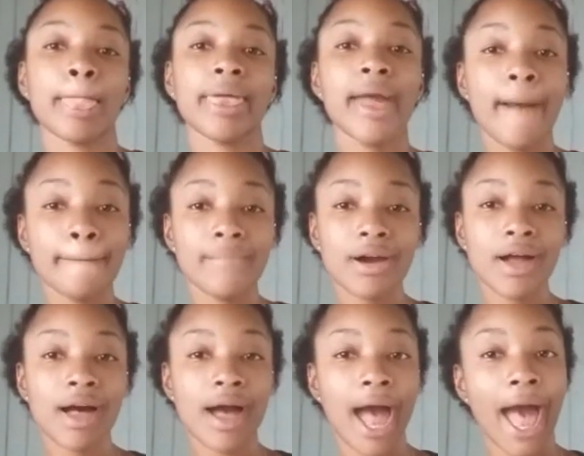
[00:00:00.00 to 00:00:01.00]

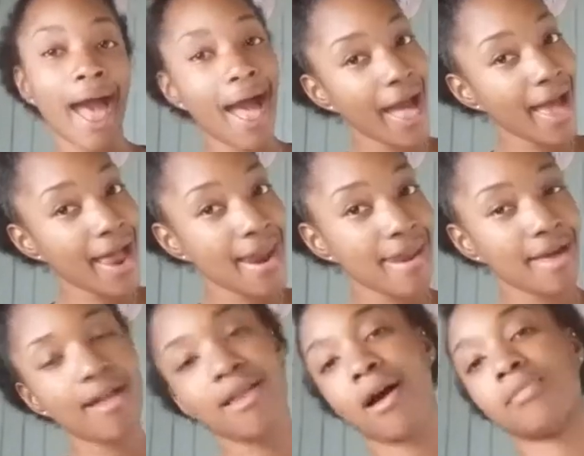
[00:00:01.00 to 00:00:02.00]
camera and
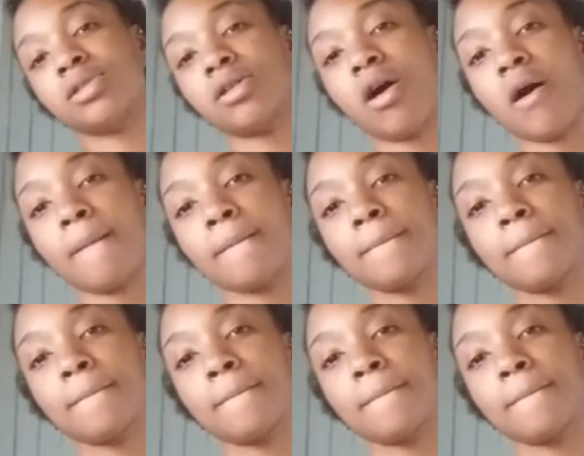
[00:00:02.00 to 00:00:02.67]
a laptop,